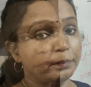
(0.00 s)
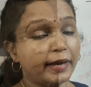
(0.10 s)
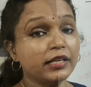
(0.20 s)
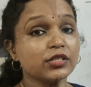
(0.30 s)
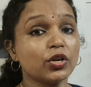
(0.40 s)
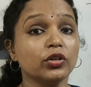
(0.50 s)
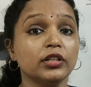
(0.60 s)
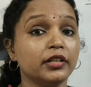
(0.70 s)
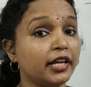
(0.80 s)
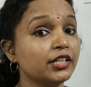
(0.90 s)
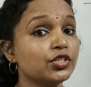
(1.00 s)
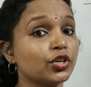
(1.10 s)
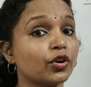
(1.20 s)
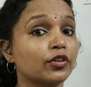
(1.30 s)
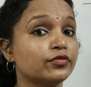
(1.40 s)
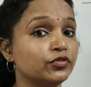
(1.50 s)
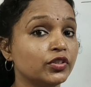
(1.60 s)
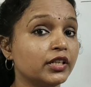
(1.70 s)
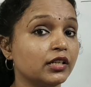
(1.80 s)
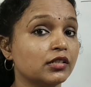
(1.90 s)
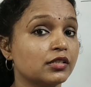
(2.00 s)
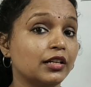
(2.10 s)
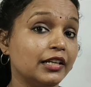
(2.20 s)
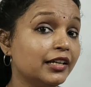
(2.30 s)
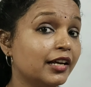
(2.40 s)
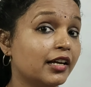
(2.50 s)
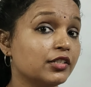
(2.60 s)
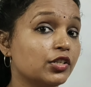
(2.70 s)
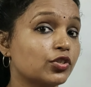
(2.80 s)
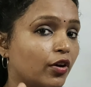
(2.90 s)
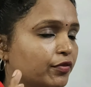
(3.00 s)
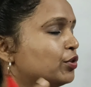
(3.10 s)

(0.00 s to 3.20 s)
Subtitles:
Based on the nature of genes, the linkage is of